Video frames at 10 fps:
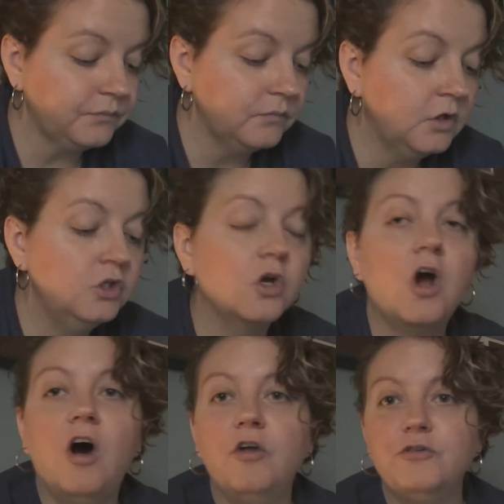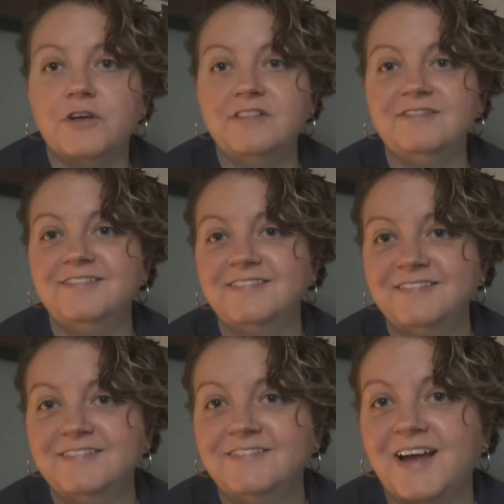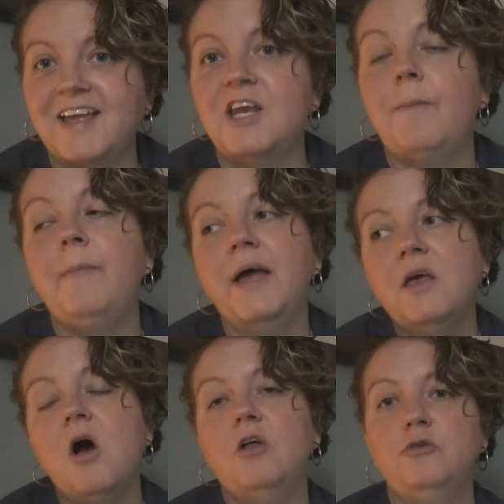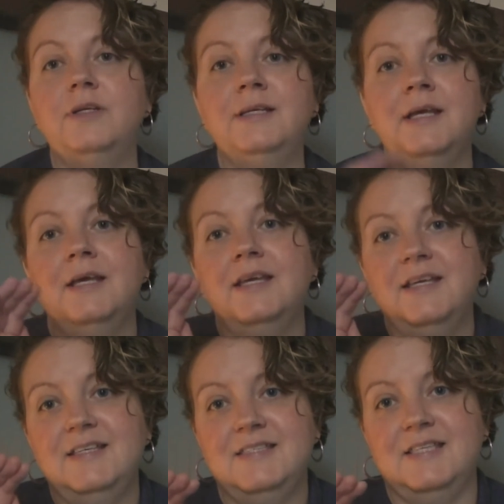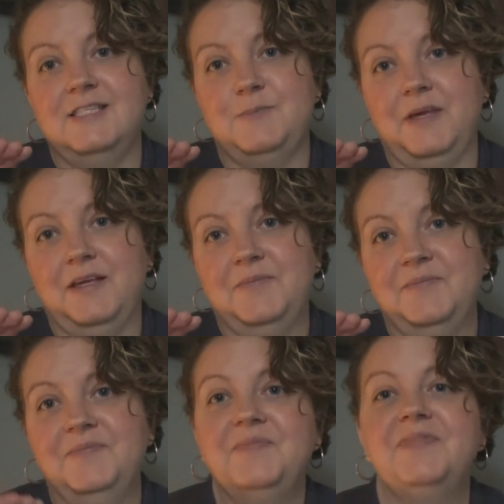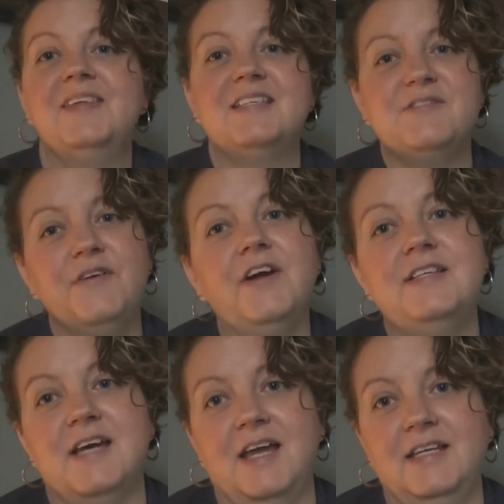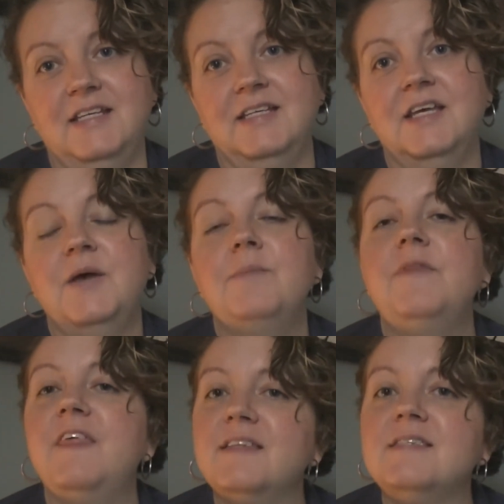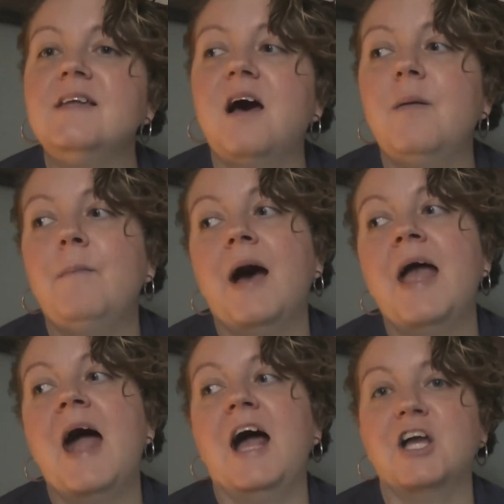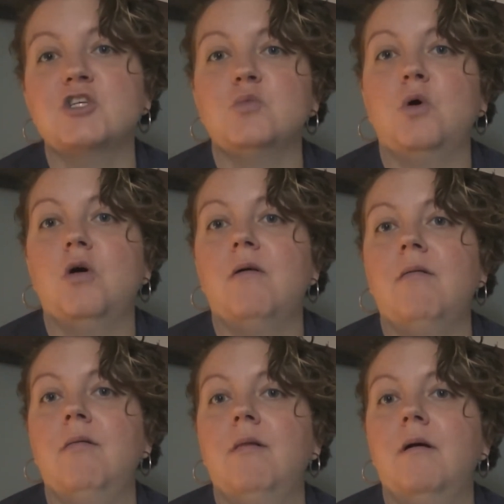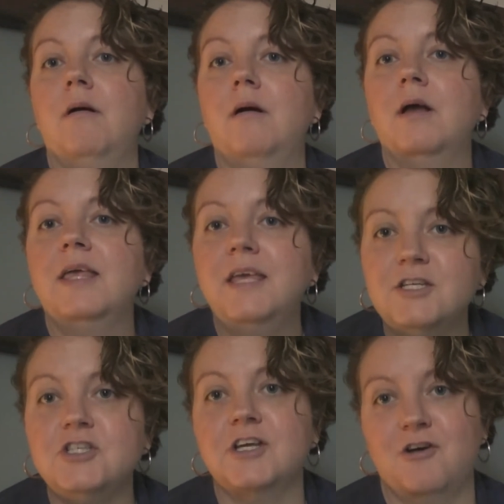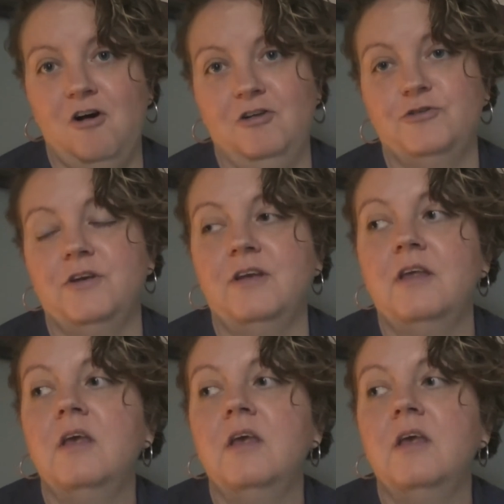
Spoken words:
Your cauldron, right? My cauldron is this big. It's very tiny, but that's not my actual kitchen cauldron.